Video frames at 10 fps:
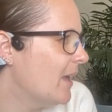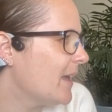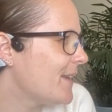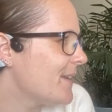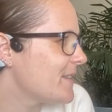
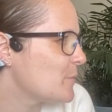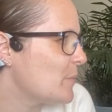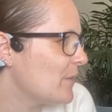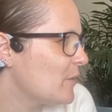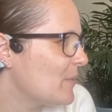is the
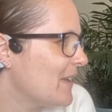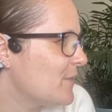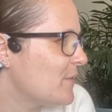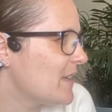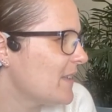perfect
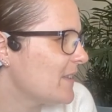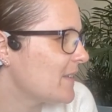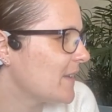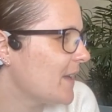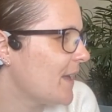place for this.